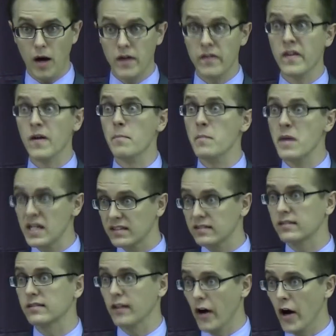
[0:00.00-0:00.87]
in the
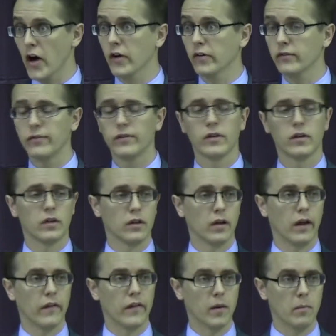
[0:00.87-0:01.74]
midst of
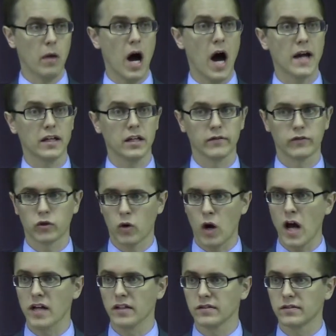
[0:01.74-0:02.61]
the body of
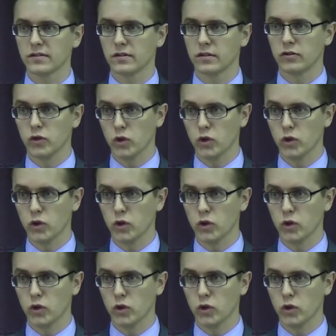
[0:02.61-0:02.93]
Christ,